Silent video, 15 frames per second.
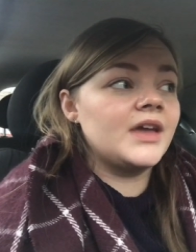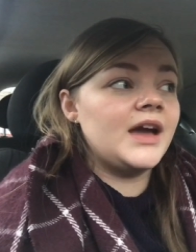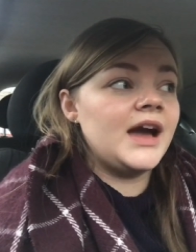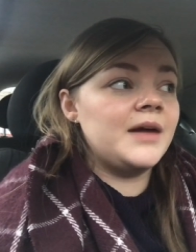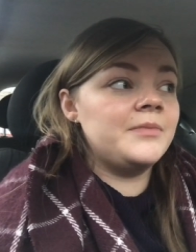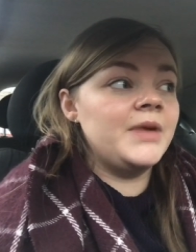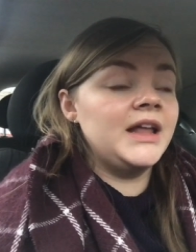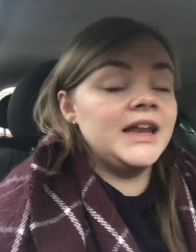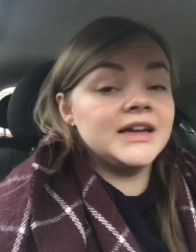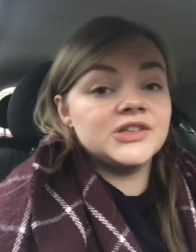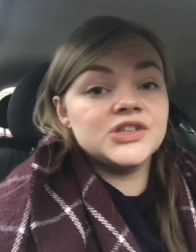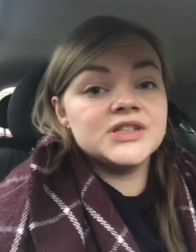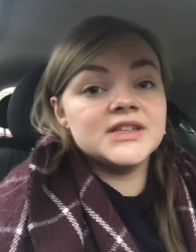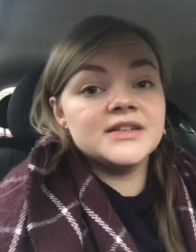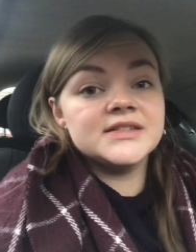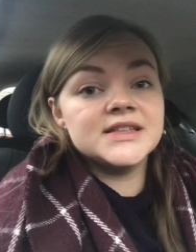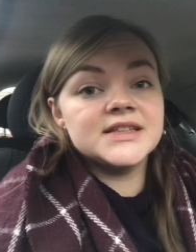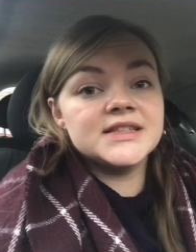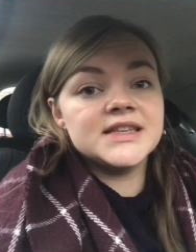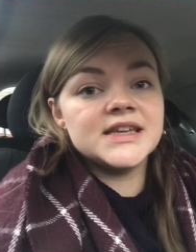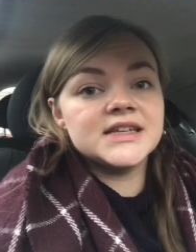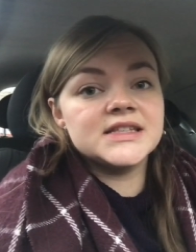and my lecture starts at
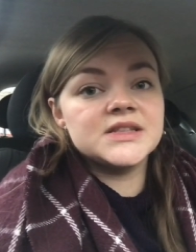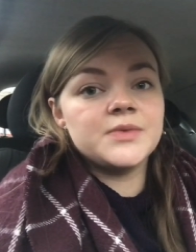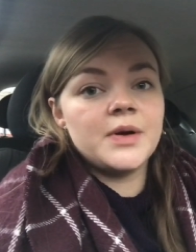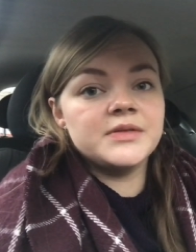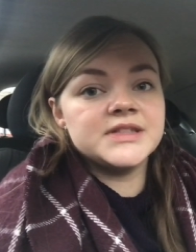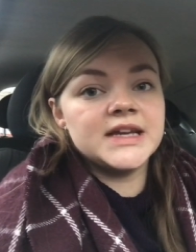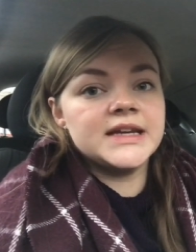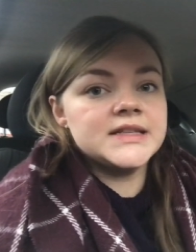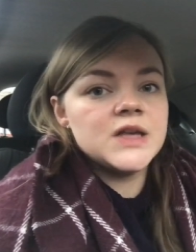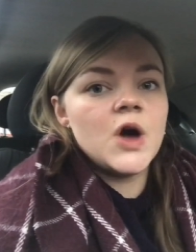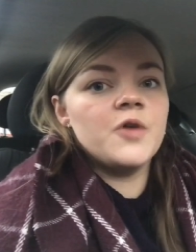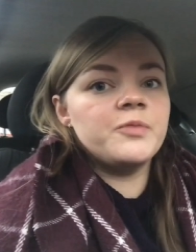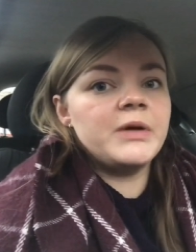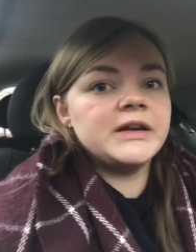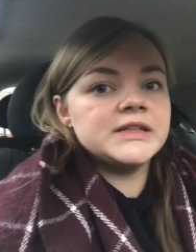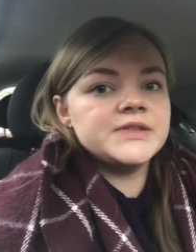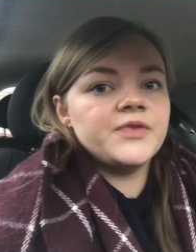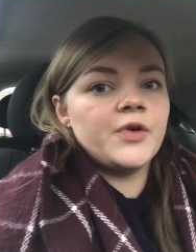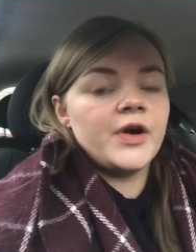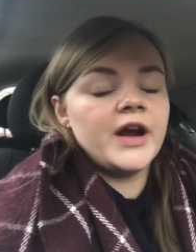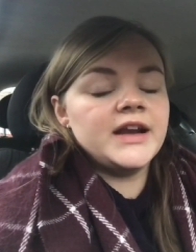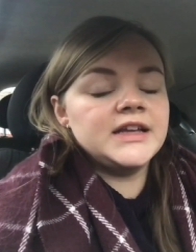6, so I was like, it's
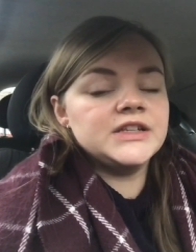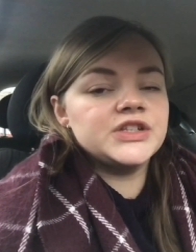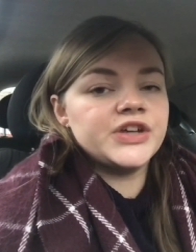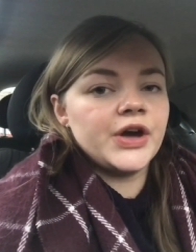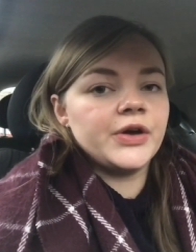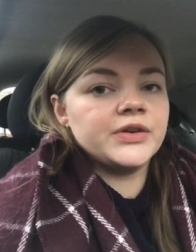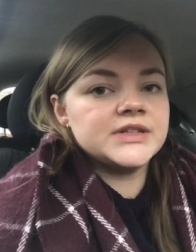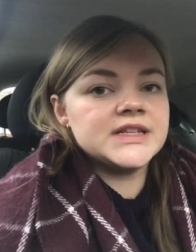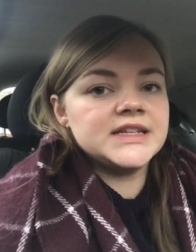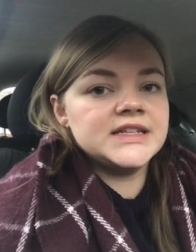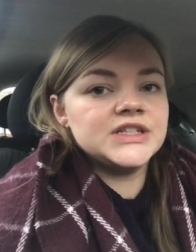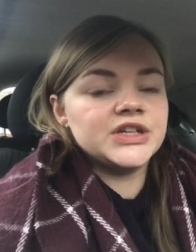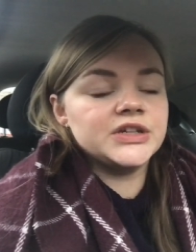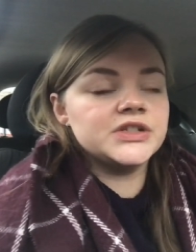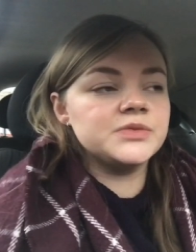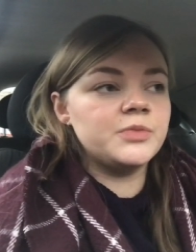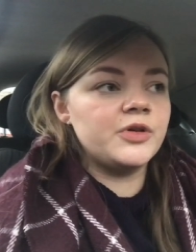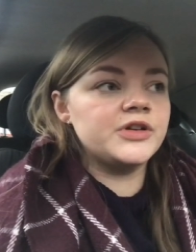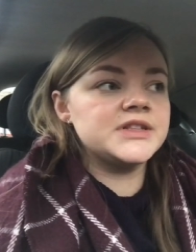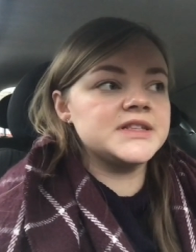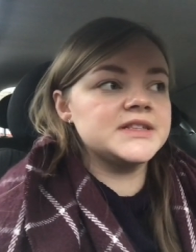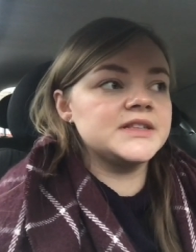4:30, I need to go, because I need to go to
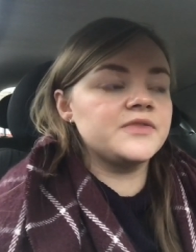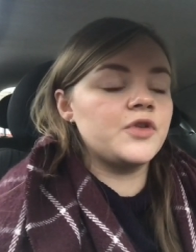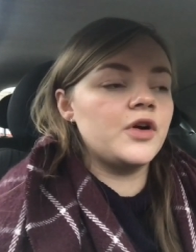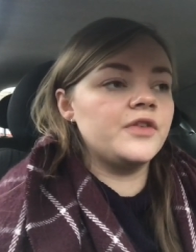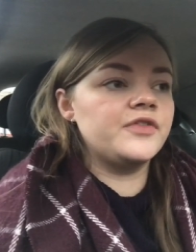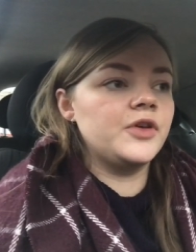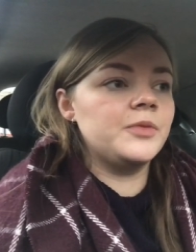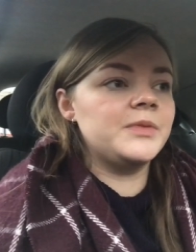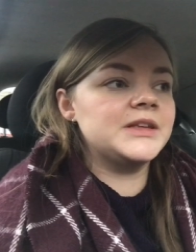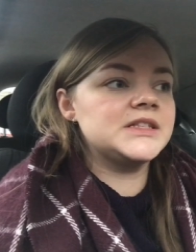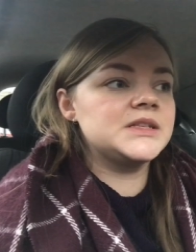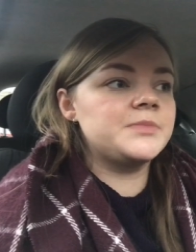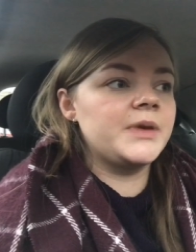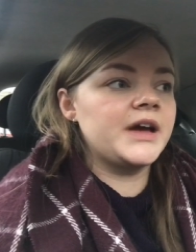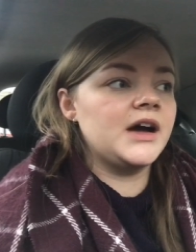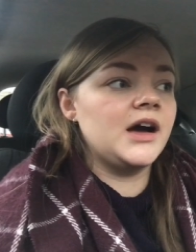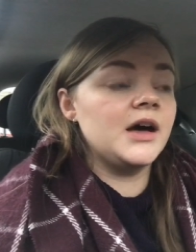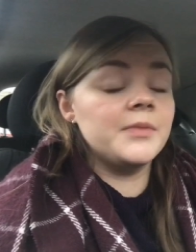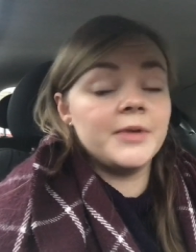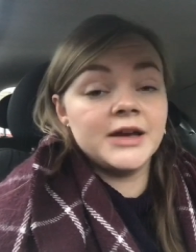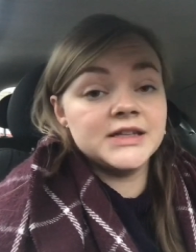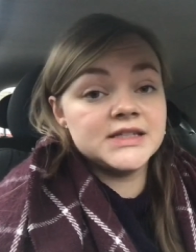Morrison's, I've got a few bits to pick
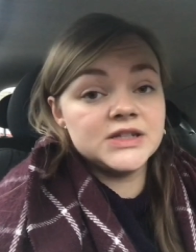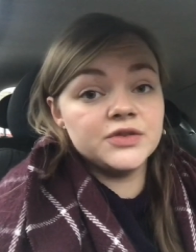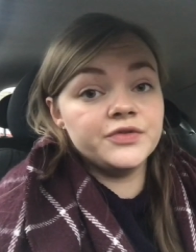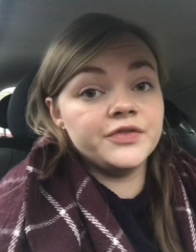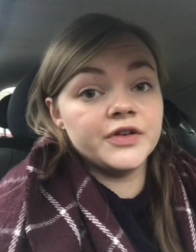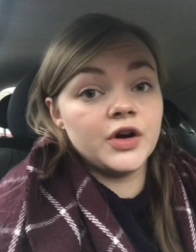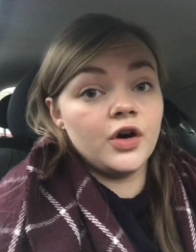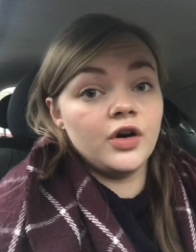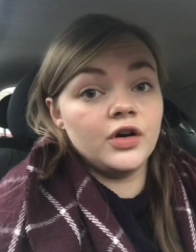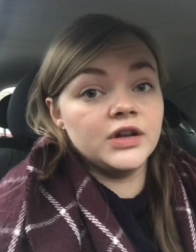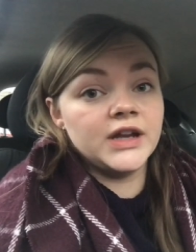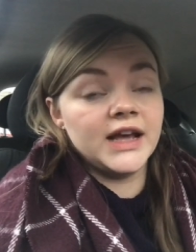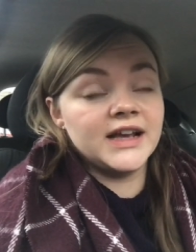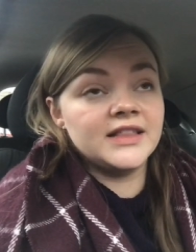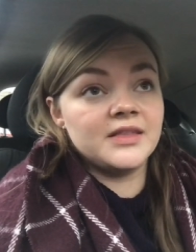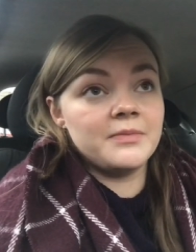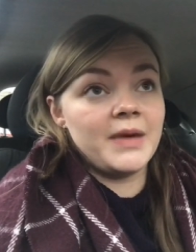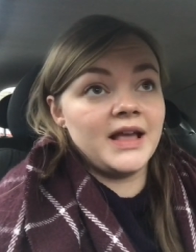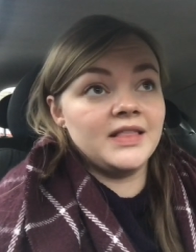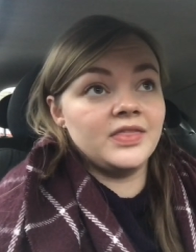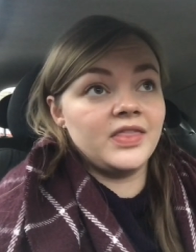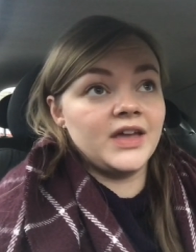up. I still forgot, like, the
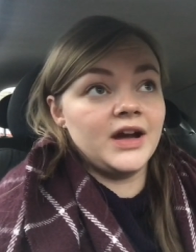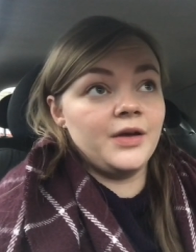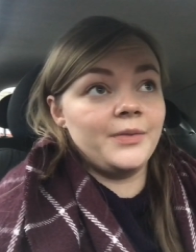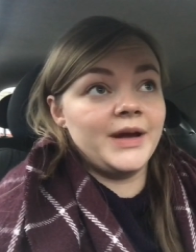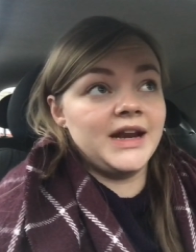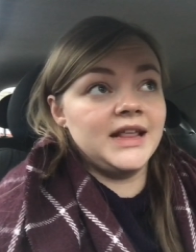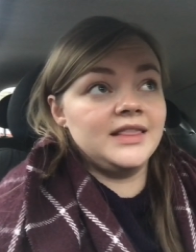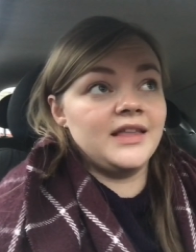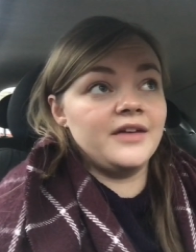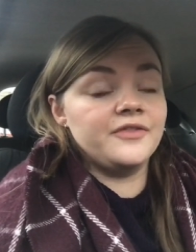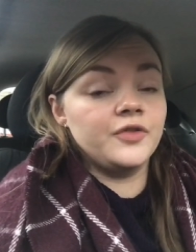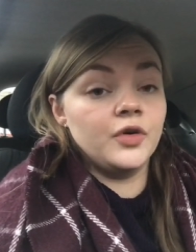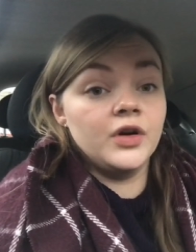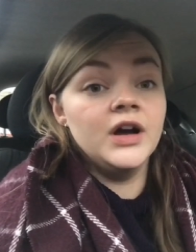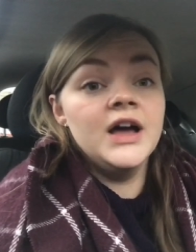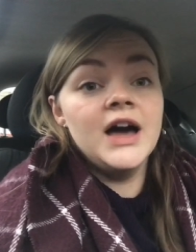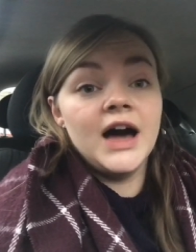main thing I went in there for.